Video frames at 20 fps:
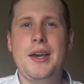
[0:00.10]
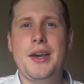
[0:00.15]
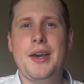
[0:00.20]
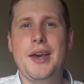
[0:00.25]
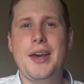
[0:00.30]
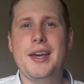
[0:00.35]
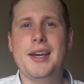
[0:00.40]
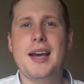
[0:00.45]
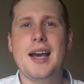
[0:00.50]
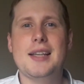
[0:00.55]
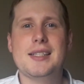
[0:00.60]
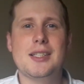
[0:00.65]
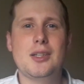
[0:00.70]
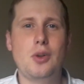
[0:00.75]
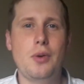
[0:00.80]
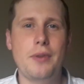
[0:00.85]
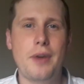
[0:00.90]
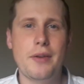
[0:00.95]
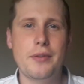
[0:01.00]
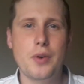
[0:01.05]
Hey guys,
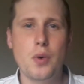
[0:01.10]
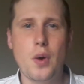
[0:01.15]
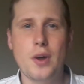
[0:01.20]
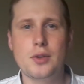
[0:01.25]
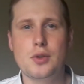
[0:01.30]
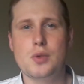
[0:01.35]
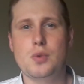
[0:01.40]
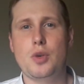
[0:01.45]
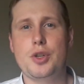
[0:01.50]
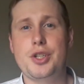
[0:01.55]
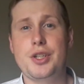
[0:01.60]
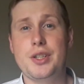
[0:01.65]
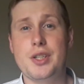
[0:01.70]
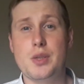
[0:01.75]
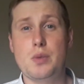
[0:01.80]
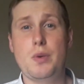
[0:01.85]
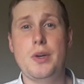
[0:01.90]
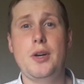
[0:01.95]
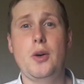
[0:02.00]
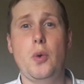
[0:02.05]
hello everyone who's watching this
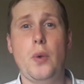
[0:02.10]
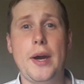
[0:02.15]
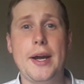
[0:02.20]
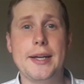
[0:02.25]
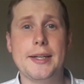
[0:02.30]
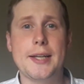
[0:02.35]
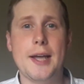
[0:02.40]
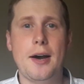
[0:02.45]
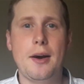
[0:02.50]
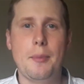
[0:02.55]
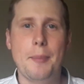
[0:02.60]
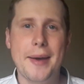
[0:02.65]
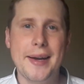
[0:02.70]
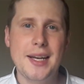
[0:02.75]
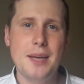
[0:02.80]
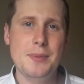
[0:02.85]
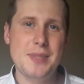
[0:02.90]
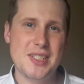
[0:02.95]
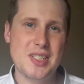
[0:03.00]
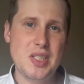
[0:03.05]
video right now. My
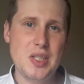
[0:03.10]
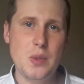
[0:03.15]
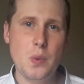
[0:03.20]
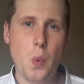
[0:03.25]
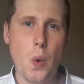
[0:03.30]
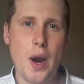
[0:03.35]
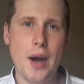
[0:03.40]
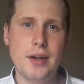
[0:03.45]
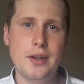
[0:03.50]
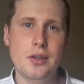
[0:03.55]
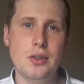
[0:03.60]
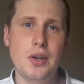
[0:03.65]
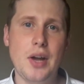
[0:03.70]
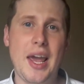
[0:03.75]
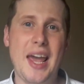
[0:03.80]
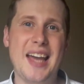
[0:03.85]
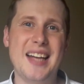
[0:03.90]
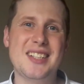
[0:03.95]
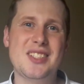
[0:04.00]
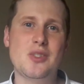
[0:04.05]
name is Team
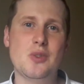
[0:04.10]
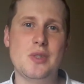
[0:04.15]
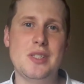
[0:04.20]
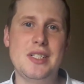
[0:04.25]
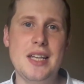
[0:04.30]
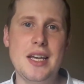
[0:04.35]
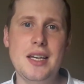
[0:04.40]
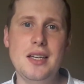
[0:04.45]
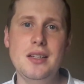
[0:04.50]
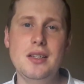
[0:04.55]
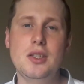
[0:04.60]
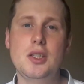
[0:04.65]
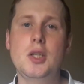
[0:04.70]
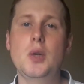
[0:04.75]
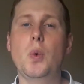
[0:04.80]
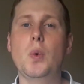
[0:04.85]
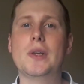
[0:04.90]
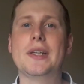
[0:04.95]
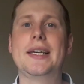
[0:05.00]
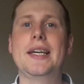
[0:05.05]
Wider and today
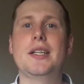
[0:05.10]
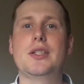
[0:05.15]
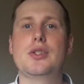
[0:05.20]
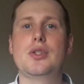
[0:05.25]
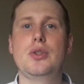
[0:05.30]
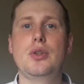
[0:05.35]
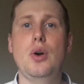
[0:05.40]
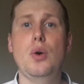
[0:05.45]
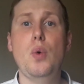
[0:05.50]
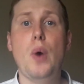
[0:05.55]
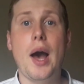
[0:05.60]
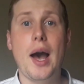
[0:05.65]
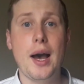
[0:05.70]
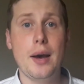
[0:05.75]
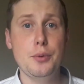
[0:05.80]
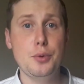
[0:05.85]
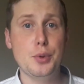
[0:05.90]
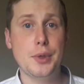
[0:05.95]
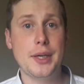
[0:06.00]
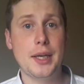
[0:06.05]
you will get to know
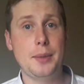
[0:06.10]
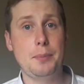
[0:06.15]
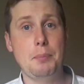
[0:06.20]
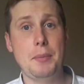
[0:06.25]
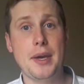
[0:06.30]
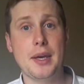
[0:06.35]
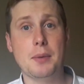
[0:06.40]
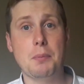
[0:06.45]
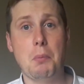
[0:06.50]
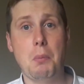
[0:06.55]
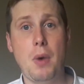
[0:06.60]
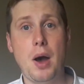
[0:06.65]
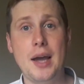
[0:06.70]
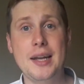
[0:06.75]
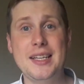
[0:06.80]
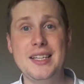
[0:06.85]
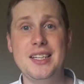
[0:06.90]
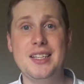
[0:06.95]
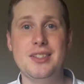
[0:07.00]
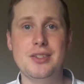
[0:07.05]
how you can make
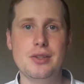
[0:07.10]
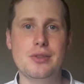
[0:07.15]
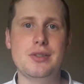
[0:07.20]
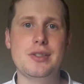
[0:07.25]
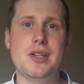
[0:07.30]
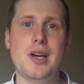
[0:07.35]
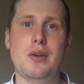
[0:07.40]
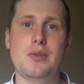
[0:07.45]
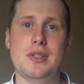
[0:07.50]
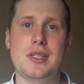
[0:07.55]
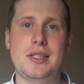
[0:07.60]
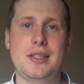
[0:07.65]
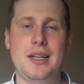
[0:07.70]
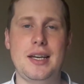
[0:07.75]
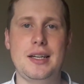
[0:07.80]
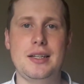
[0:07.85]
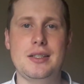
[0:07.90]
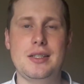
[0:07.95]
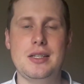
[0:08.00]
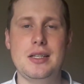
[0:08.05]
money in
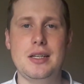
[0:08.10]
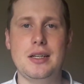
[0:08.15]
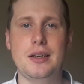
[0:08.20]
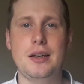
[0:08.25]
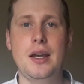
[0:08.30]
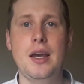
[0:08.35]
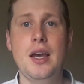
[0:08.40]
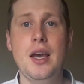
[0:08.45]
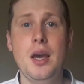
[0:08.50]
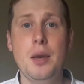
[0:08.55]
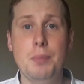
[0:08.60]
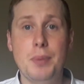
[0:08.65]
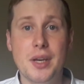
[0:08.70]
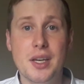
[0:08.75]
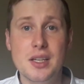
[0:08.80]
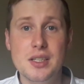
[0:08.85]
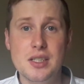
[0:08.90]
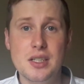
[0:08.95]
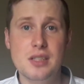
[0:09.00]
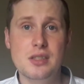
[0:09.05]
2019,
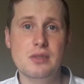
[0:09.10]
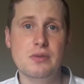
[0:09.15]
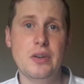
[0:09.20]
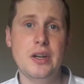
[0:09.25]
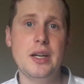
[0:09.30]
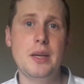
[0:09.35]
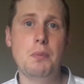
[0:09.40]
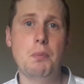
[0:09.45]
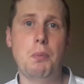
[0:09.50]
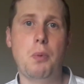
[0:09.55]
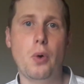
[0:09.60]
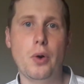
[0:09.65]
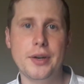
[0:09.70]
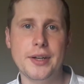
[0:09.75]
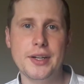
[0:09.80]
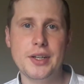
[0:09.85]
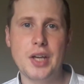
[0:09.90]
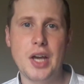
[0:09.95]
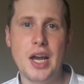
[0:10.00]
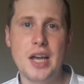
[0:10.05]
because it's really
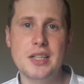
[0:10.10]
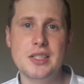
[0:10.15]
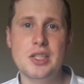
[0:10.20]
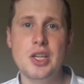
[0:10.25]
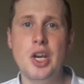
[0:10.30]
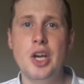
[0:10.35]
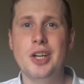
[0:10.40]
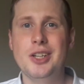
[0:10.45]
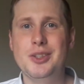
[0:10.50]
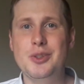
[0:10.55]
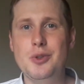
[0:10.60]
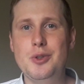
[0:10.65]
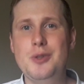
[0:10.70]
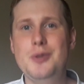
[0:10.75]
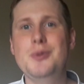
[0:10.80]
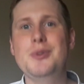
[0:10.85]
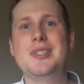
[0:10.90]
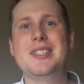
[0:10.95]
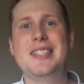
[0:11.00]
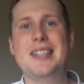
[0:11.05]
important, guys, to
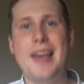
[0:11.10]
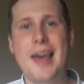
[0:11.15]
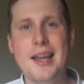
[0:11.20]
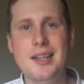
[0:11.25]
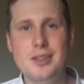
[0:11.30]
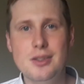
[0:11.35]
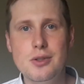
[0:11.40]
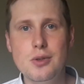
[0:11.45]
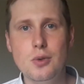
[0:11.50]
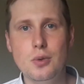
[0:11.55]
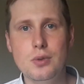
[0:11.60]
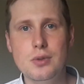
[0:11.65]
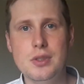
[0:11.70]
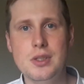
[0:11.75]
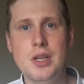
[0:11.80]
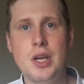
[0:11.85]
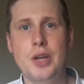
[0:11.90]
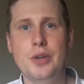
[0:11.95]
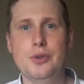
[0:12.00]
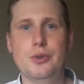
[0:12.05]
use that
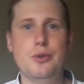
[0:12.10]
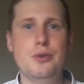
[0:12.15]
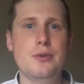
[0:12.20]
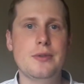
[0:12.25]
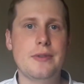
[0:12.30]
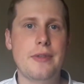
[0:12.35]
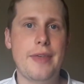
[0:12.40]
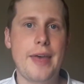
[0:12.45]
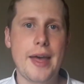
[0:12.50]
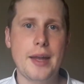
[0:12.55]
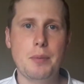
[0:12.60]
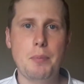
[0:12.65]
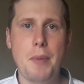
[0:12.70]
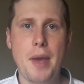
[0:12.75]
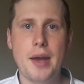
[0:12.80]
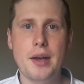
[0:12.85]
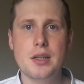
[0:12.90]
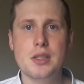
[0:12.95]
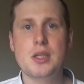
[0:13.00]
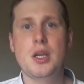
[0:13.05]
tools, to use that
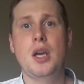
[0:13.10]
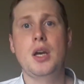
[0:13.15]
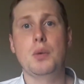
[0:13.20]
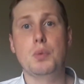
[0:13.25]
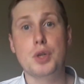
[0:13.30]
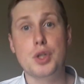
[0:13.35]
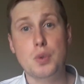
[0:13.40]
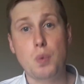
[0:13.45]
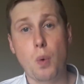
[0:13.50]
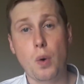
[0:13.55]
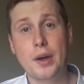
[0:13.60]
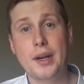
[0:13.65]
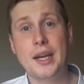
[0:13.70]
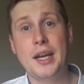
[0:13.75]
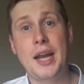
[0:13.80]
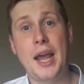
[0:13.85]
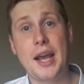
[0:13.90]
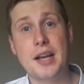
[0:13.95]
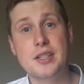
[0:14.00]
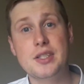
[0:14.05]
methods which
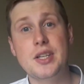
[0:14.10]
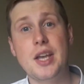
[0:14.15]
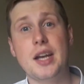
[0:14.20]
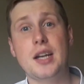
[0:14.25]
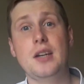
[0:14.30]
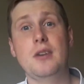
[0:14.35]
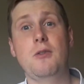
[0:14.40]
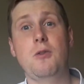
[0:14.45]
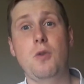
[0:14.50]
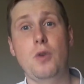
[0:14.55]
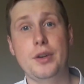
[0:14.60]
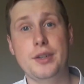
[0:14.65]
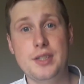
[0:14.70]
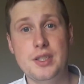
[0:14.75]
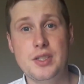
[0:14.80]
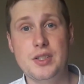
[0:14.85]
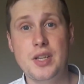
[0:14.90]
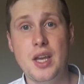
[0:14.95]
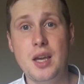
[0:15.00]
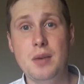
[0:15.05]
working exactly for the
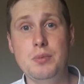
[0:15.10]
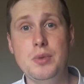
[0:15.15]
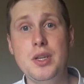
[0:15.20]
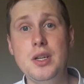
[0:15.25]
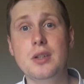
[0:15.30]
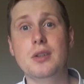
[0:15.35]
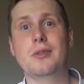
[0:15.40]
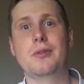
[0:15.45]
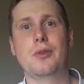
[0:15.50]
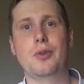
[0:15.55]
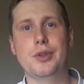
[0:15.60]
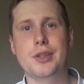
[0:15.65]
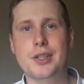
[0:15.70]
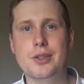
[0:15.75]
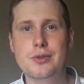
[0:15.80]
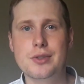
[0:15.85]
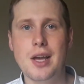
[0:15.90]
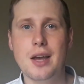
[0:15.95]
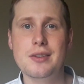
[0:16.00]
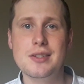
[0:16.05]
same year, for the
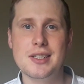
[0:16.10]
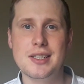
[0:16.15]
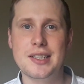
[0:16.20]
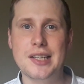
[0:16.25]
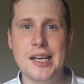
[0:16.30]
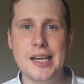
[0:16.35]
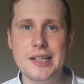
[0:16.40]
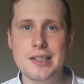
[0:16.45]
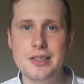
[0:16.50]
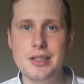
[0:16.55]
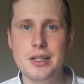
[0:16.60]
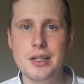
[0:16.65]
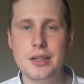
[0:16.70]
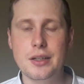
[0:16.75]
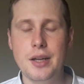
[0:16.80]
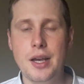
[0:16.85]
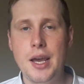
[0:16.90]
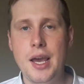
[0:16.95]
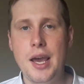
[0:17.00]
2019.